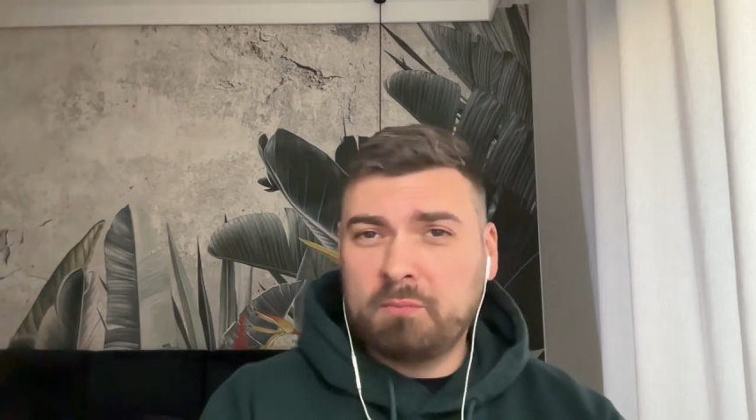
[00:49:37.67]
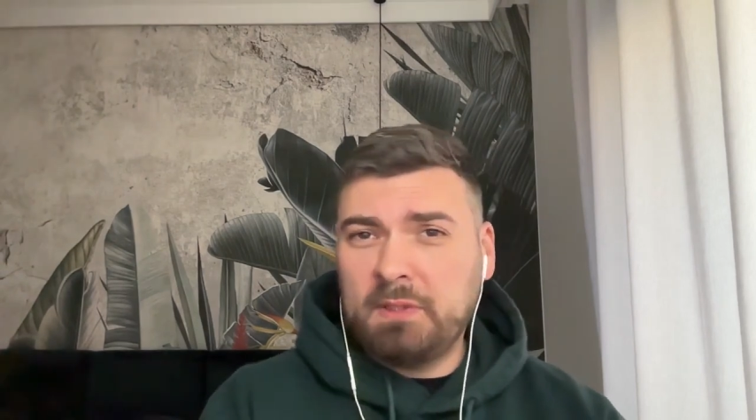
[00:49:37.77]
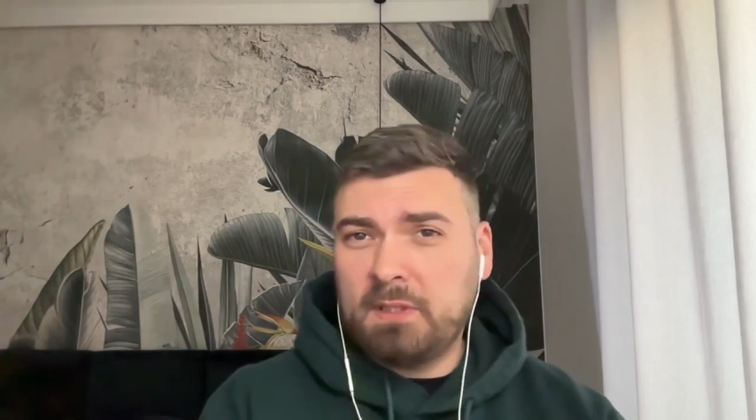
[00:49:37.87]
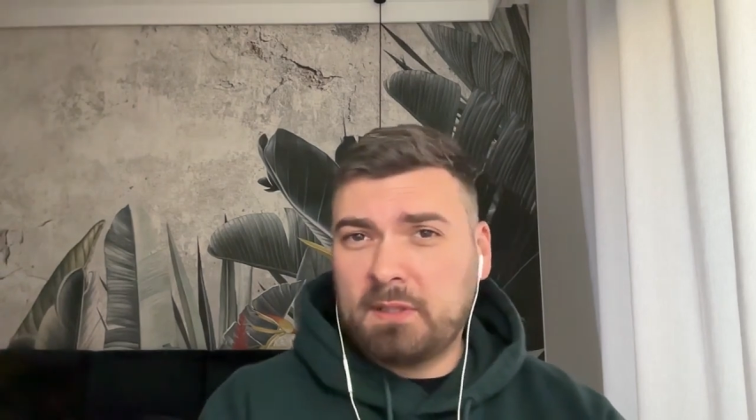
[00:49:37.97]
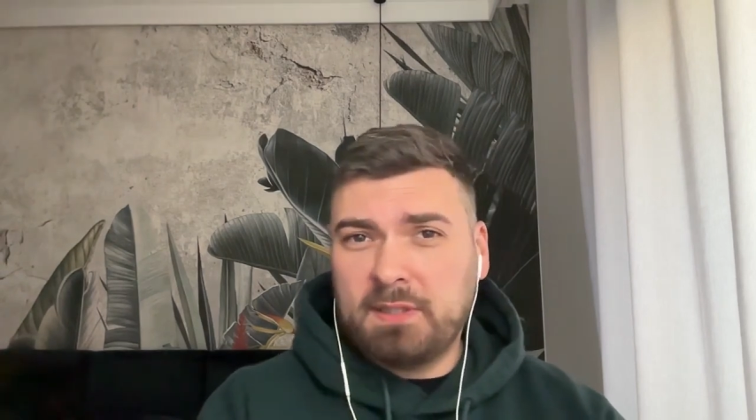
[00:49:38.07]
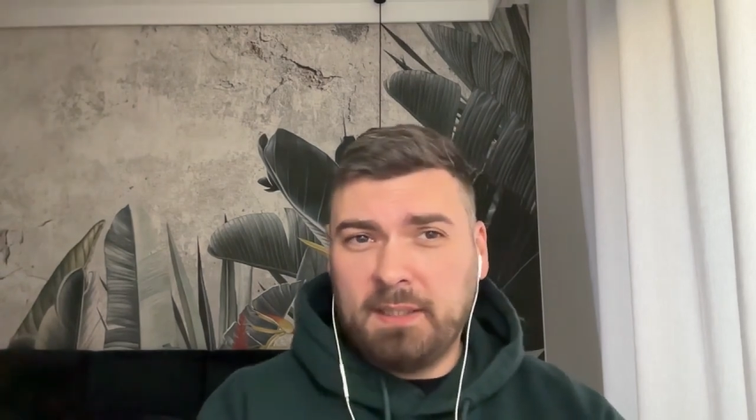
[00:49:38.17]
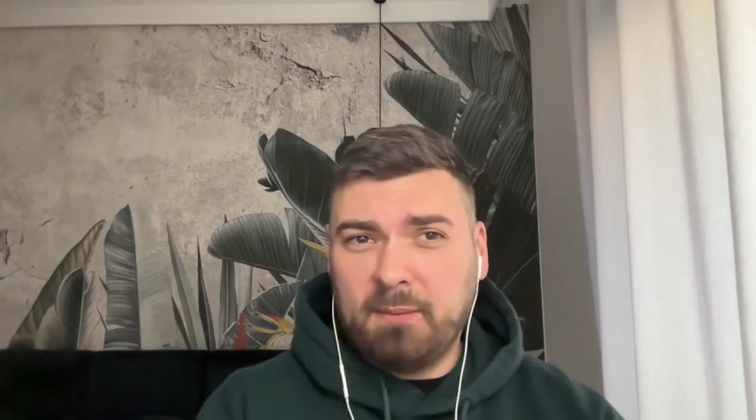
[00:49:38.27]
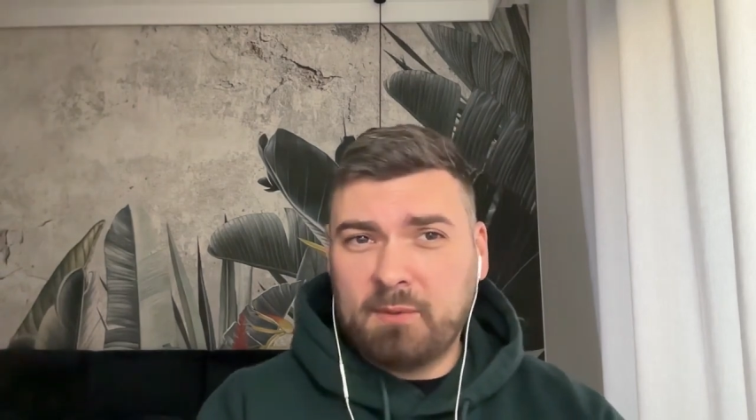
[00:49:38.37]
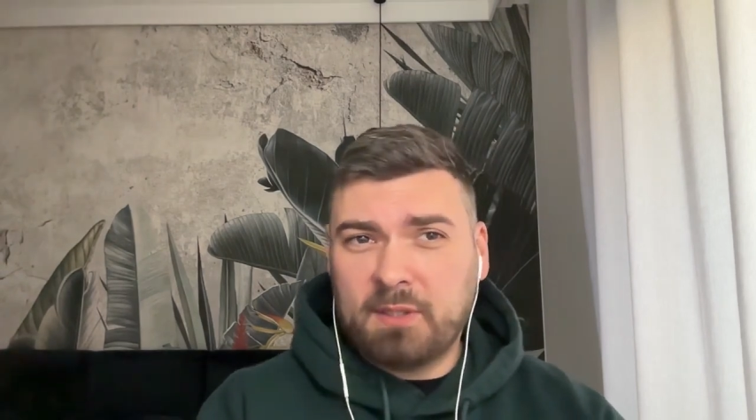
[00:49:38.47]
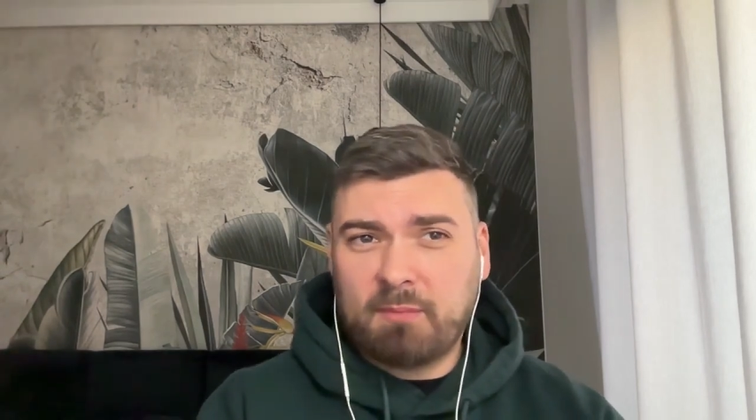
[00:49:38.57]
media
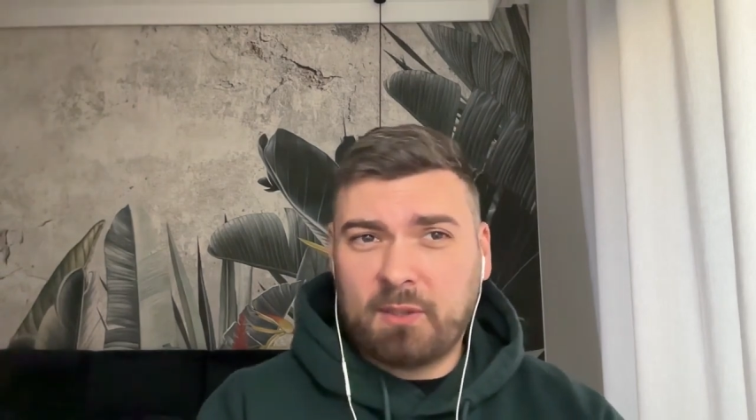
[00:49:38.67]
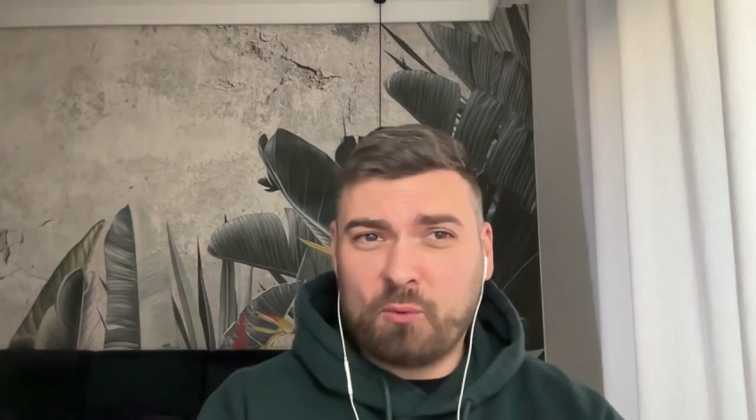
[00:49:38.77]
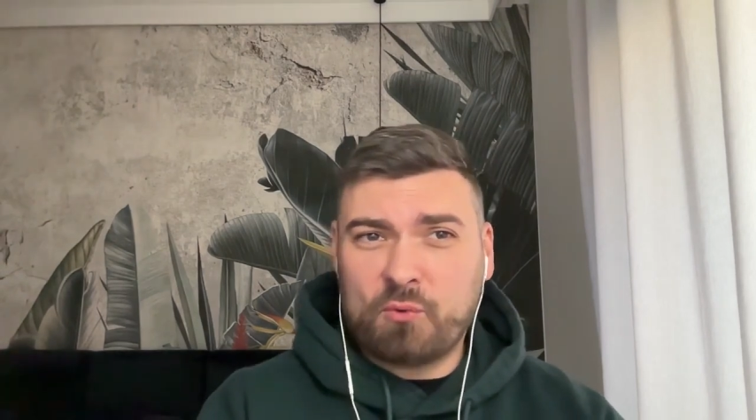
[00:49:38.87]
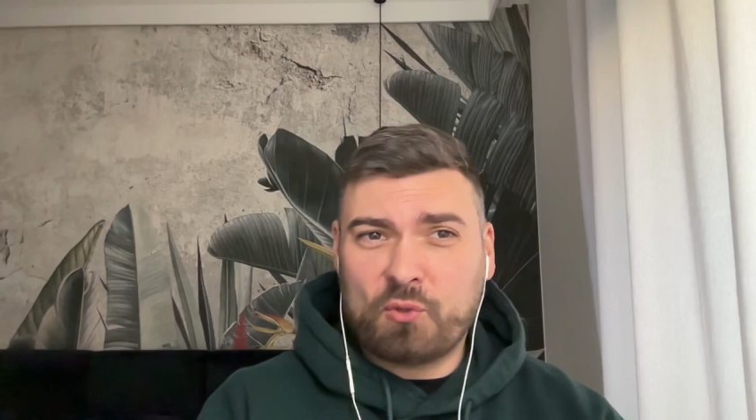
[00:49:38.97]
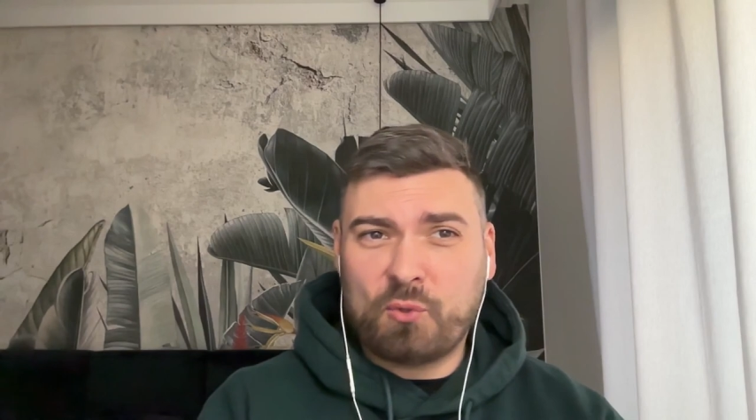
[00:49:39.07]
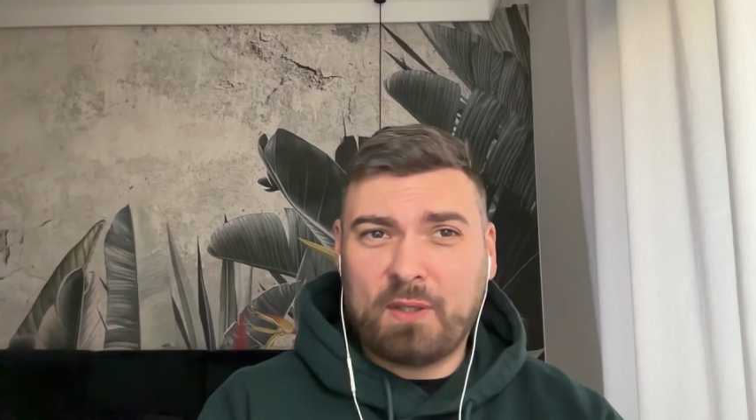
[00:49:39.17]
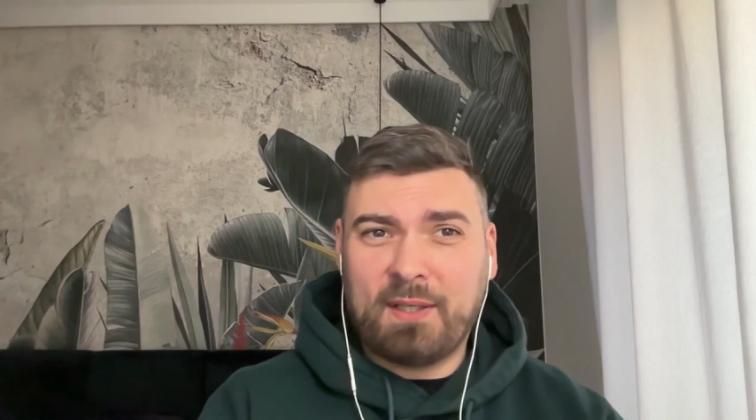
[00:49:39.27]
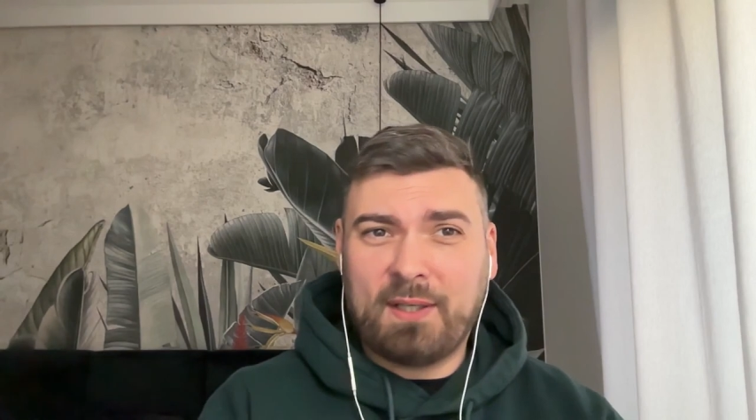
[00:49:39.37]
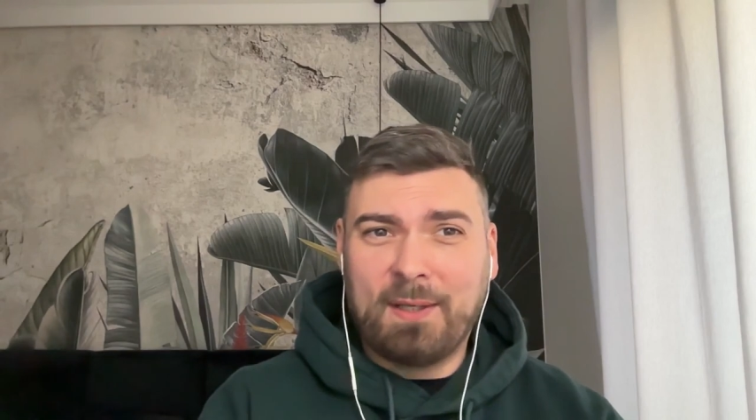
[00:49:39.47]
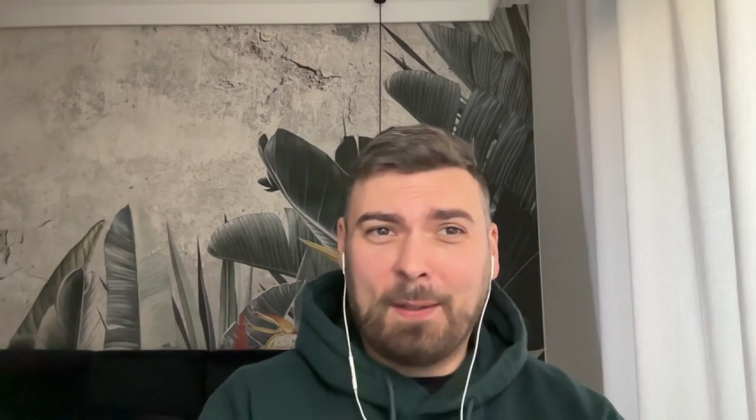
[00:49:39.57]
team that might also
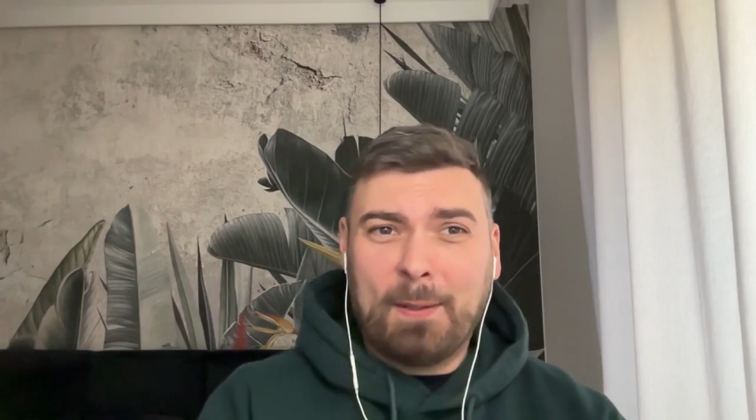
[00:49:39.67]
like